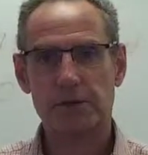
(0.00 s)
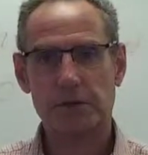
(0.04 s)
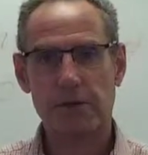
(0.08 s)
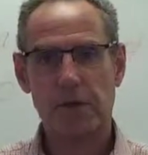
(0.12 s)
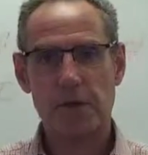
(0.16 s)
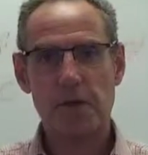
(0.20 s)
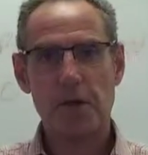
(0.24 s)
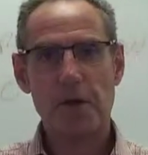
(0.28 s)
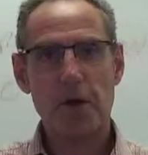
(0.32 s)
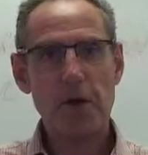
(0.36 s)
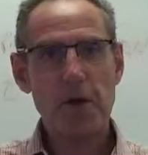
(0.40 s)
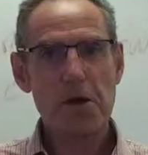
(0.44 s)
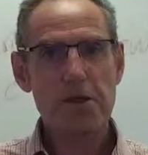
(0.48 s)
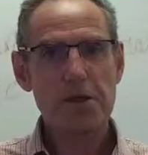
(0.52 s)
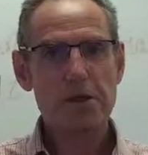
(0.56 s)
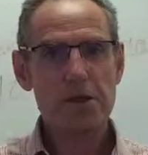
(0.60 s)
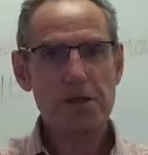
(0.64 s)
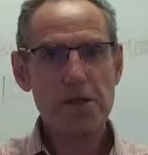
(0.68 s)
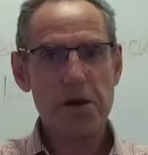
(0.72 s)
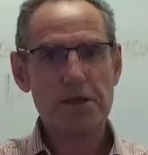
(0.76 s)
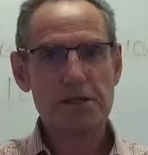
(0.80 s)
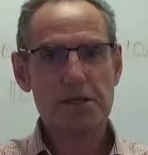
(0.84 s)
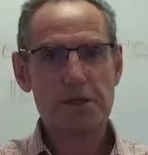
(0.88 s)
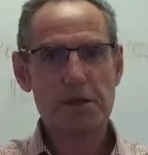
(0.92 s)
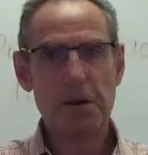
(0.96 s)
So
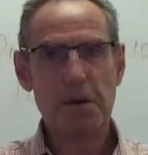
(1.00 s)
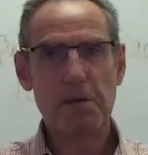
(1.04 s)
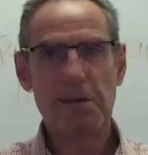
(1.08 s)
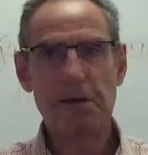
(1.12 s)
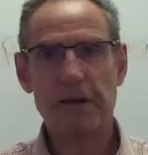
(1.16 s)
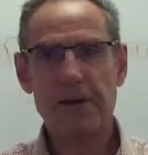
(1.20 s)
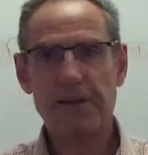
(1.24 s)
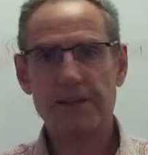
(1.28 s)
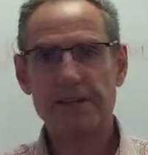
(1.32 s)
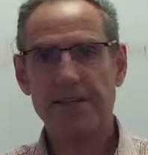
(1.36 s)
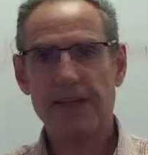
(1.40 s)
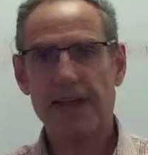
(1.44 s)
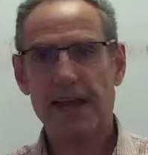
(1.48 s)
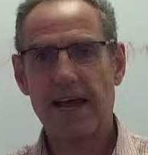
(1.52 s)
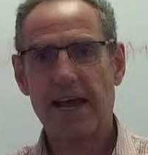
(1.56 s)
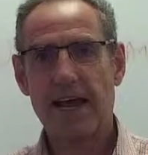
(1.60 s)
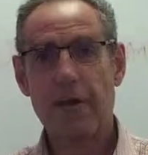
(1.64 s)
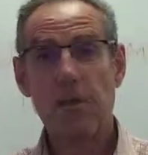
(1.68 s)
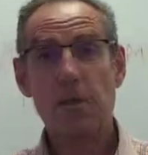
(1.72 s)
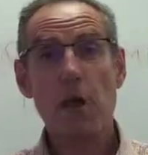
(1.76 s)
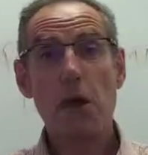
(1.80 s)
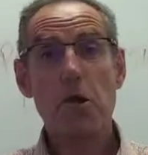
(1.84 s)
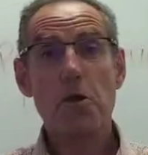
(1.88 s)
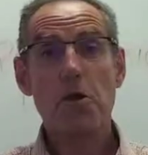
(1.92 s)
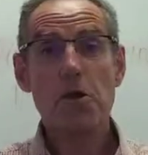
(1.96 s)
trust me when I
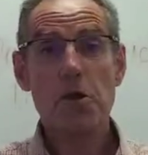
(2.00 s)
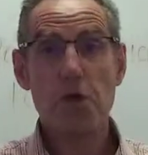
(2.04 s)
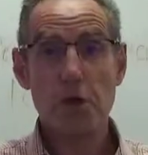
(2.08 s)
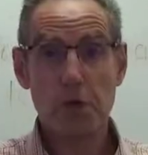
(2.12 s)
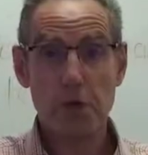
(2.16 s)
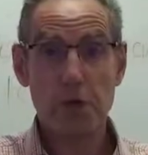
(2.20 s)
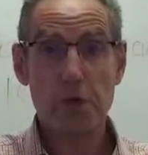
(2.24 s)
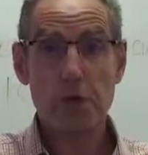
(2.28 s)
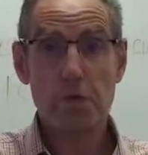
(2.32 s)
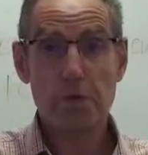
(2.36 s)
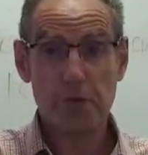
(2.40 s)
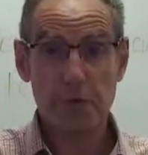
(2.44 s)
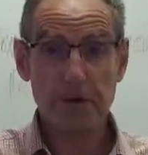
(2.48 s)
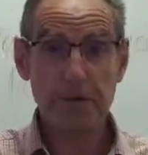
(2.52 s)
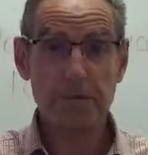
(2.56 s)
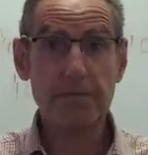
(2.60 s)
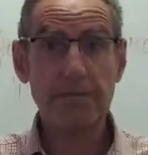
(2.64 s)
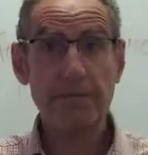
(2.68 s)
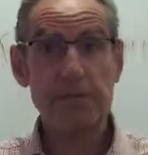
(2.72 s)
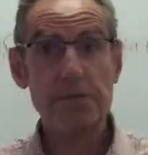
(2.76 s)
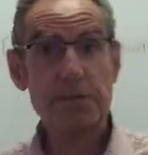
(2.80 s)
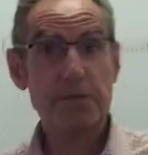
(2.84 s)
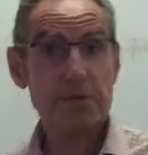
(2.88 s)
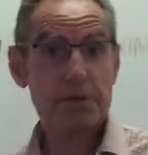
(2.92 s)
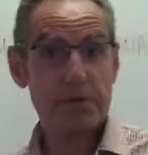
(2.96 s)
say you're in a
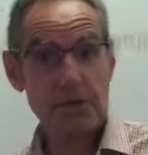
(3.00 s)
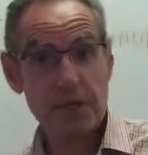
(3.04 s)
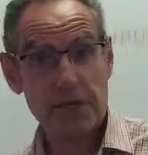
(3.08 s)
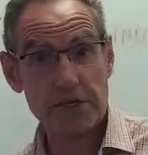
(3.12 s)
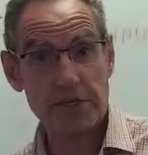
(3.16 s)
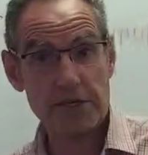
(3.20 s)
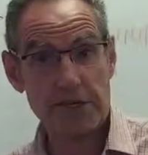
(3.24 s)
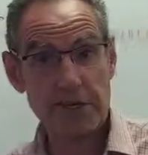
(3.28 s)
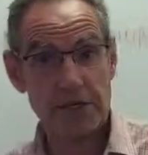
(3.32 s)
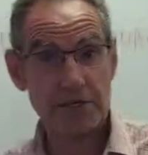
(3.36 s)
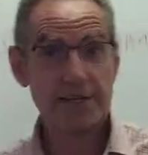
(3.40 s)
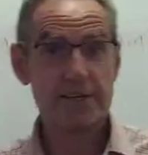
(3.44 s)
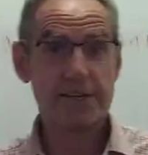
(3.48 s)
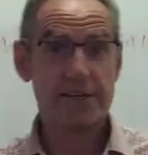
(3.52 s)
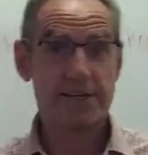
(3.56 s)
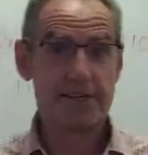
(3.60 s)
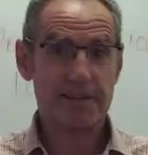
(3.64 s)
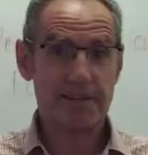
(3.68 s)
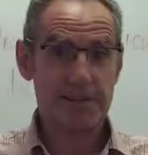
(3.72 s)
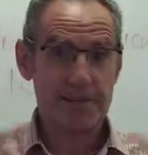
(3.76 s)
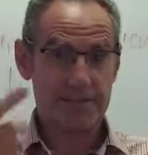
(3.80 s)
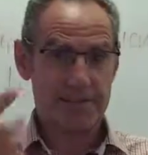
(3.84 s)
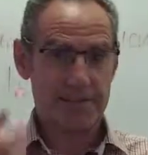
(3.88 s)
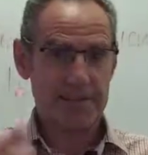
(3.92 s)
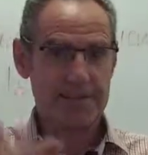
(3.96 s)
privileged position just
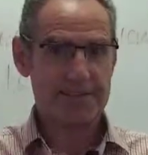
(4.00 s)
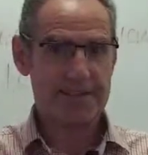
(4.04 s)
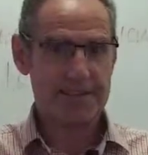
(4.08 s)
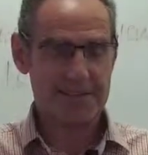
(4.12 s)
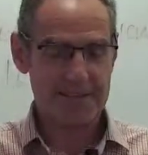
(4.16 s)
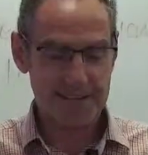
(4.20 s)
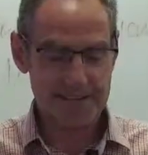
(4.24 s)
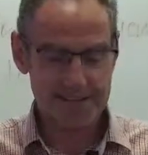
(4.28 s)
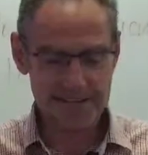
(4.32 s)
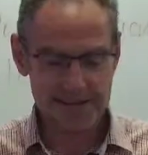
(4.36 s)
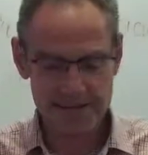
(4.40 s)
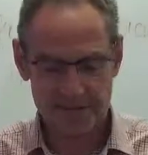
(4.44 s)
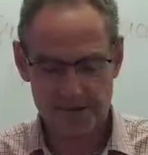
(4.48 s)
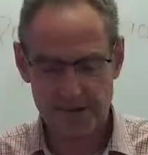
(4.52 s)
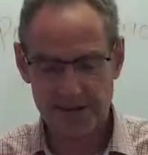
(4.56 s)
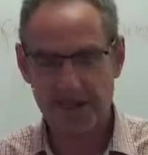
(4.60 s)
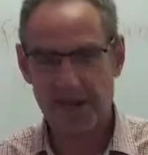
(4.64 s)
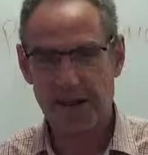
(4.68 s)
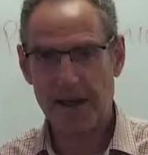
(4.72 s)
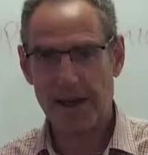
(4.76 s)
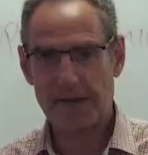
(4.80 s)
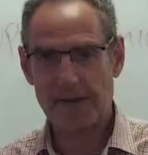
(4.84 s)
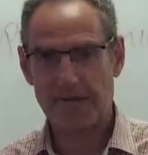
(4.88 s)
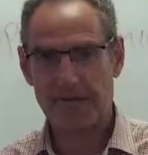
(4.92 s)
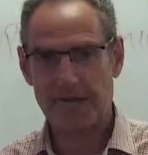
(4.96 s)
listening to this
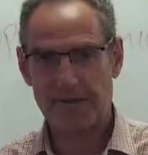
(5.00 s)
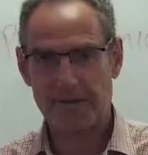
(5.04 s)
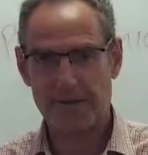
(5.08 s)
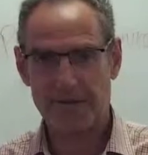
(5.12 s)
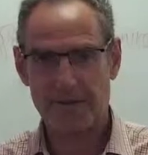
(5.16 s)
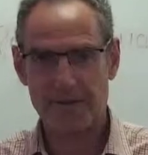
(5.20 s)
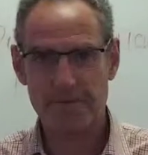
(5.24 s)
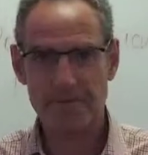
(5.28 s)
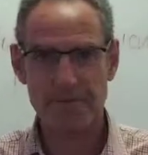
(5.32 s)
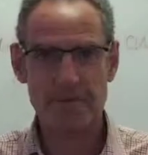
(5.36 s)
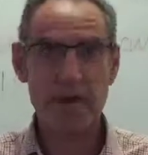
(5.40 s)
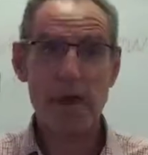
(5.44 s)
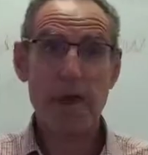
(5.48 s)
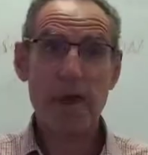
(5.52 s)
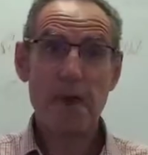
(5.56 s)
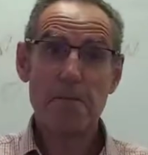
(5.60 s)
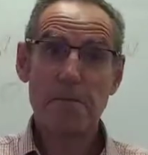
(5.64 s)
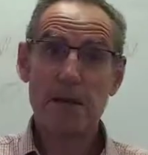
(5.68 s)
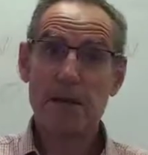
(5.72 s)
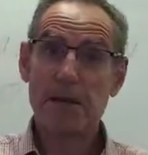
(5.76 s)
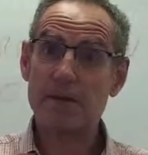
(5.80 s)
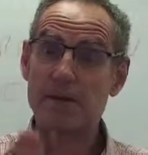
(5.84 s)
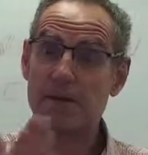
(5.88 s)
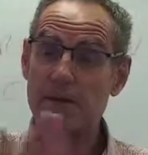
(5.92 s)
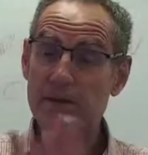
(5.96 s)
video
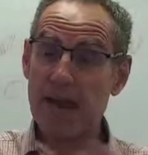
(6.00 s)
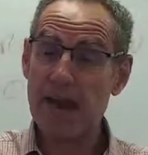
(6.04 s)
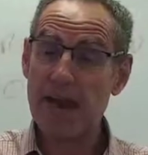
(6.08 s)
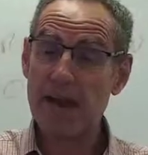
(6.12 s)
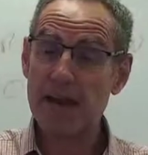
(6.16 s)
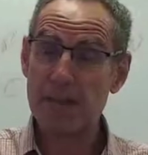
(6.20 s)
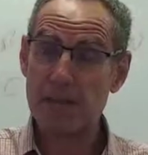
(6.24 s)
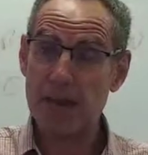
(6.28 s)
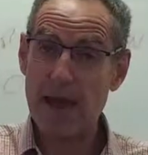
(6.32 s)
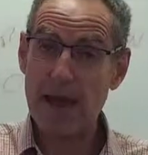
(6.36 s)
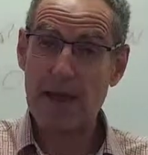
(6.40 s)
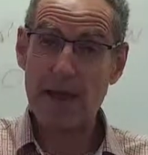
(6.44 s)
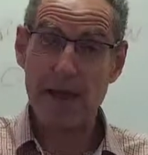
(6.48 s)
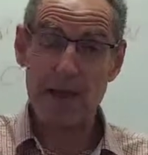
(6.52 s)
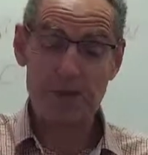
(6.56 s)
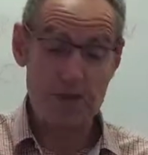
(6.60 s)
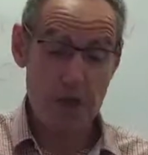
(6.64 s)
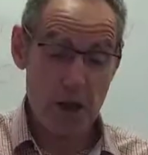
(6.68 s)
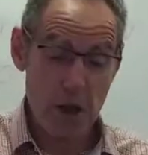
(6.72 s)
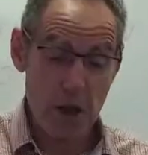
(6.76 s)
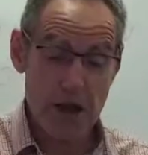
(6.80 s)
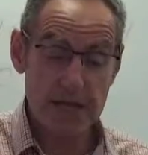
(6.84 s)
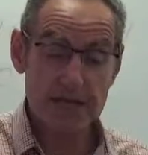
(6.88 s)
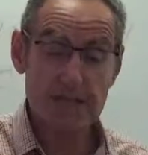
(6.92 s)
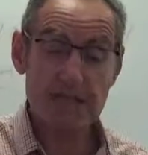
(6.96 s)
but it started back in
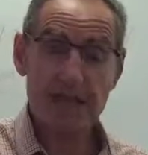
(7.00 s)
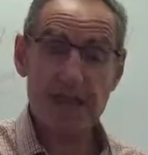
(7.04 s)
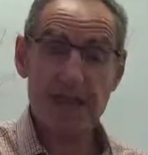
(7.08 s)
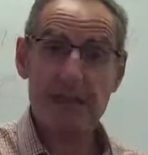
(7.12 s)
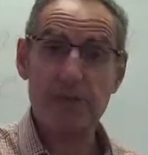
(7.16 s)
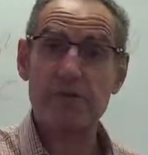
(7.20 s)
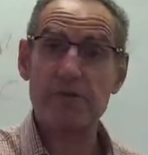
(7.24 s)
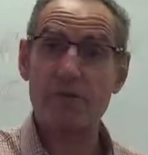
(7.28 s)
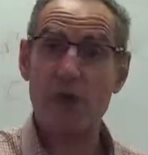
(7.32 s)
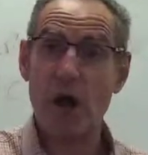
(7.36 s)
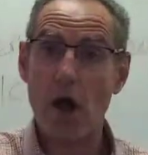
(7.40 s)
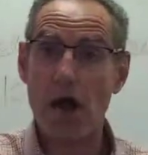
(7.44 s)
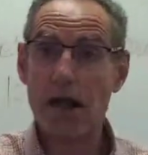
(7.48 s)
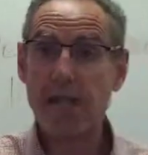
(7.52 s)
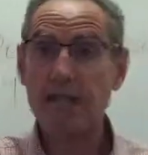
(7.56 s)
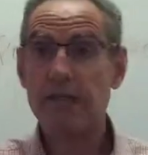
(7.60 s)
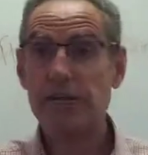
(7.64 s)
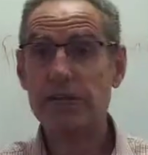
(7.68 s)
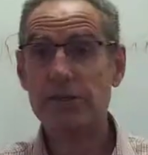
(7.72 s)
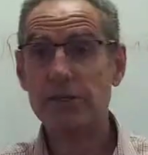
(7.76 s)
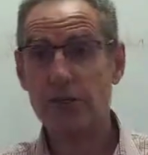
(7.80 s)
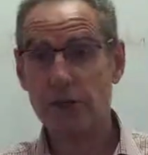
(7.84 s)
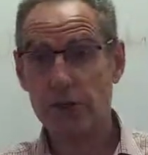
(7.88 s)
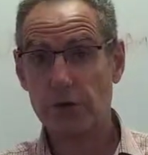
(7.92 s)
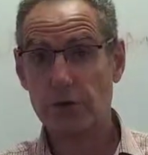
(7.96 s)

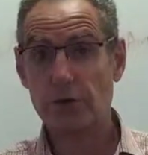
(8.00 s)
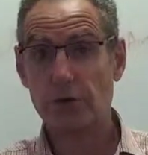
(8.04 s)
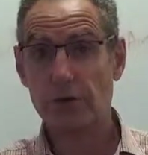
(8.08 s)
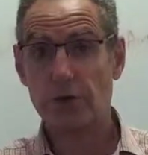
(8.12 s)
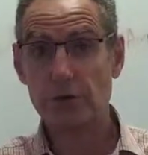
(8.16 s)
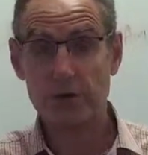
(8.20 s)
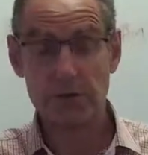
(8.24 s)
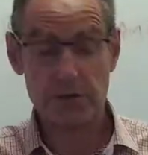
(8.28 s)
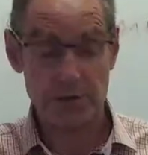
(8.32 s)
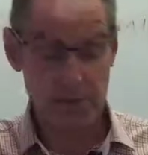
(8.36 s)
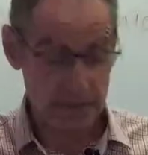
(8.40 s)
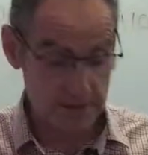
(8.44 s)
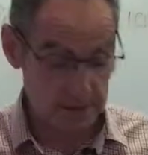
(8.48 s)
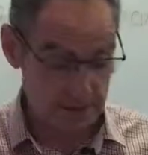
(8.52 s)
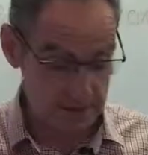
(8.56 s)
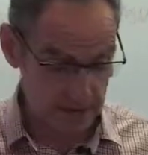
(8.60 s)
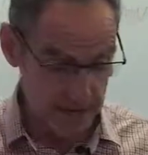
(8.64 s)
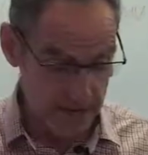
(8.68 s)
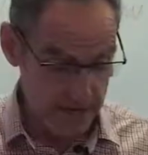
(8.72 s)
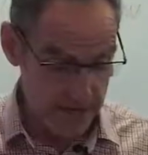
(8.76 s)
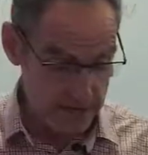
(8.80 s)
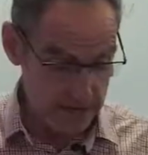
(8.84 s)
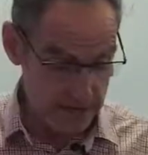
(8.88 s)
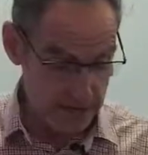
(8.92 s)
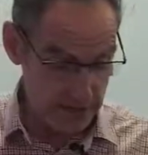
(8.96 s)
1992, which is,
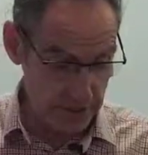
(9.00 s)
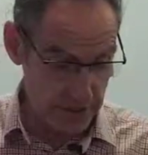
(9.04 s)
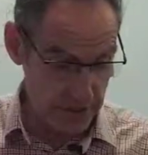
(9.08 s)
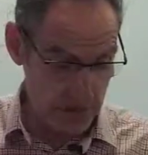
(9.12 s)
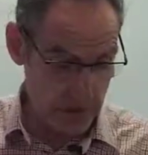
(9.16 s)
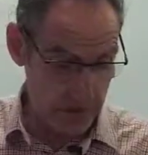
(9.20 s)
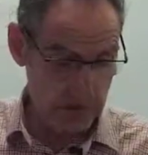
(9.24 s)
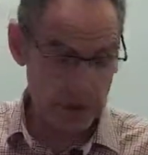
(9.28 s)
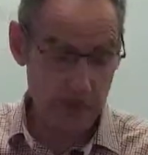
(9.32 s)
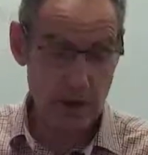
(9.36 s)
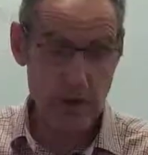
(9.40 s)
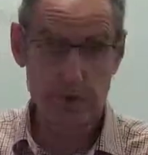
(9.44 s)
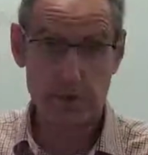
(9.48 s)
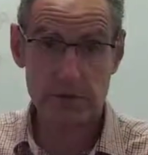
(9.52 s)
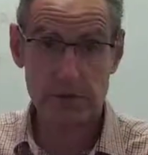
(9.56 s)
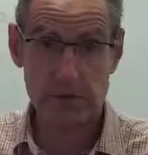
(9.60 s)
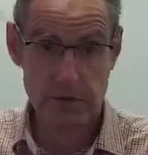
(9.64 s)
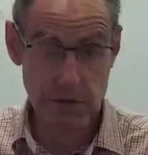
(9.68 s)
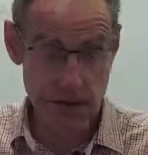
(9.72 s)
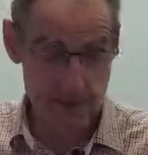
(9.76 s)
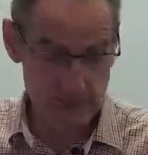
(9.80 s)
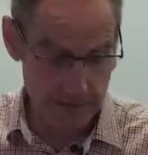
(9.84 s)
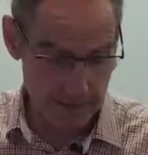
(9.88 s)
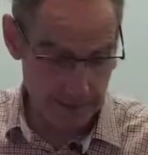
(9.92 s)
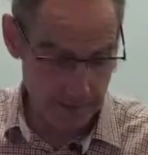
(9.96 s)
as you know, a long
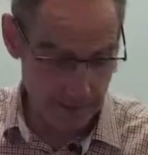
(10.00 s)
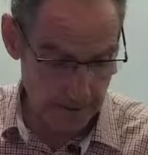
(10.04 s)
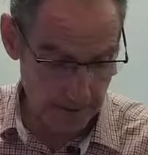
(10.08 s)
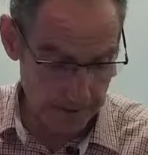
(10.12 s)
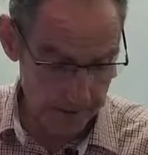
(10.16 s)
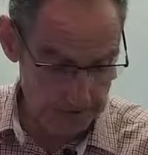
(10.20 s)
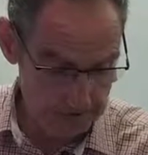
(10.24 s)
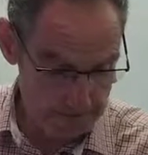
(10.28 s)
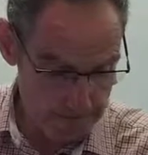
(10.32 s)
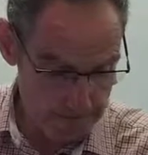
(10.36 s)
time ago.